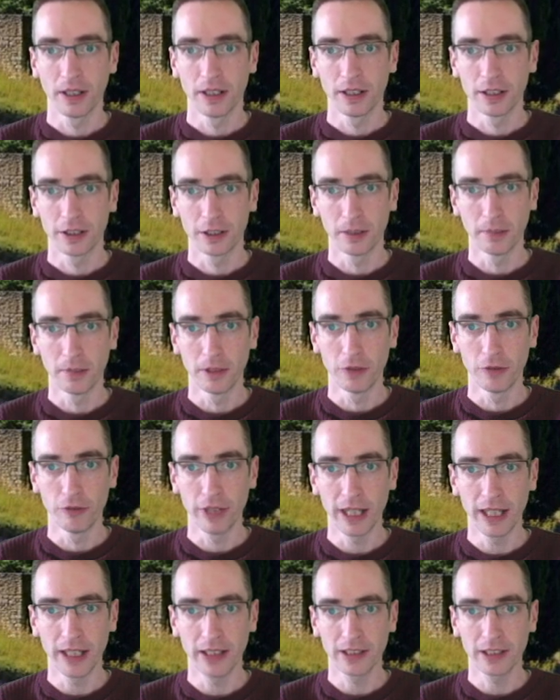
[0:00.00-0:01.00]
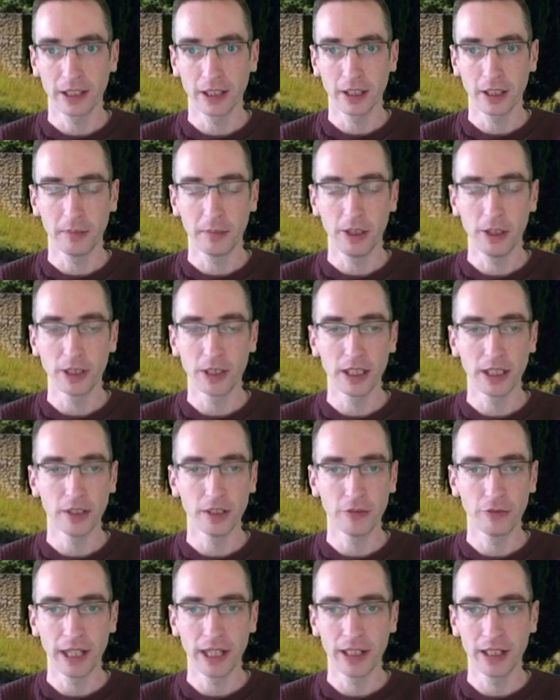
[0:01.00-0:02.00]
some rings, and I'm using the
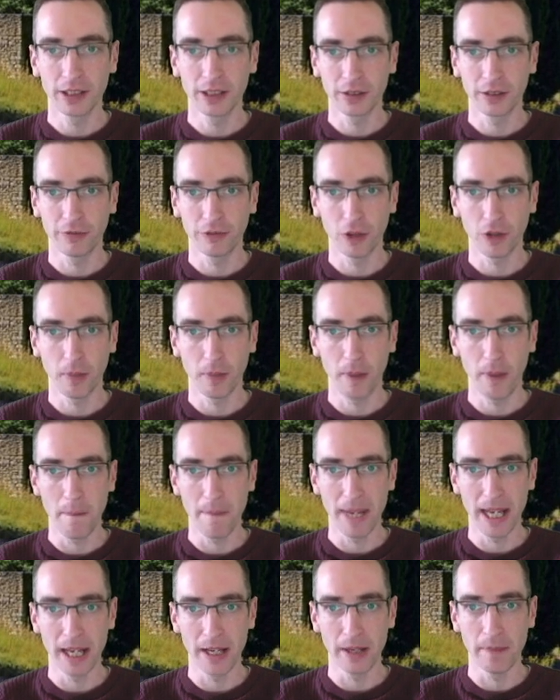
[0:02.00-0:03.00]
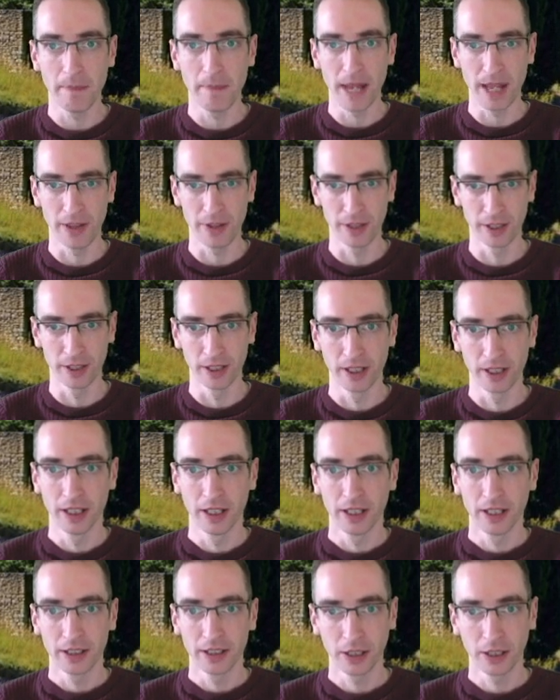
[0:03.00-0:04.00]
rings from Min method.
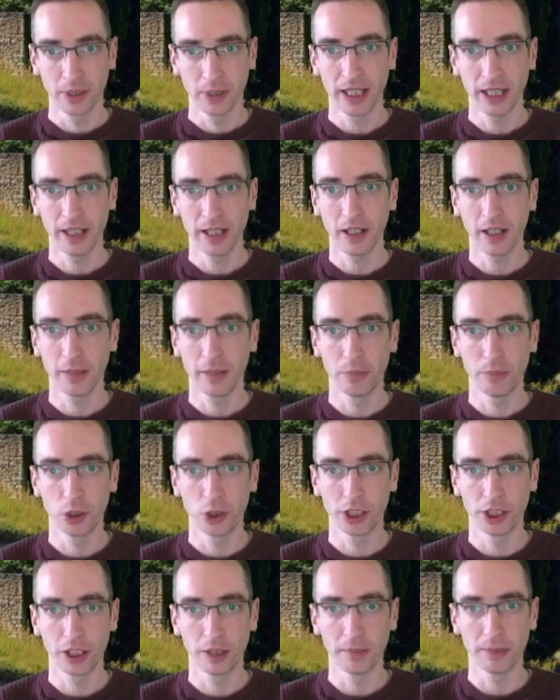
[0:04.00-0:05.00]
So here I'm pushing up